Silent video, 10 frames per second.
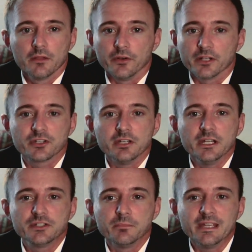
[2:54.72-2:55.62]
There doesn't
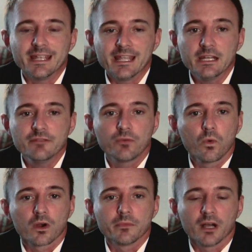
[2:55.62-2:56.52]
need to be any
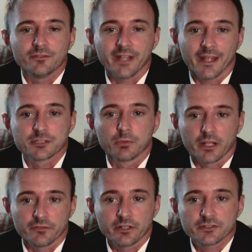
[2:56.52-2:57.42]
form of
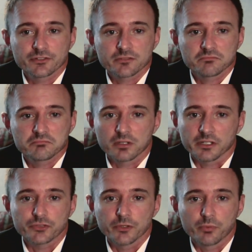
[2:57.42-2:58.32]
tangible evidence,
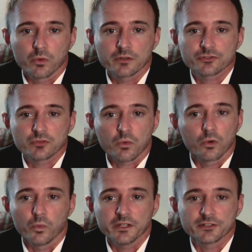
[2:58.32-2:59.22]
police reports,
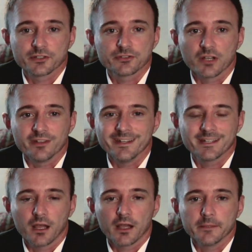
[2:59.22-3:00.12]
or witnesses of any
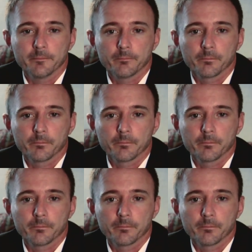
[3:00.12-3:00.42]
kind.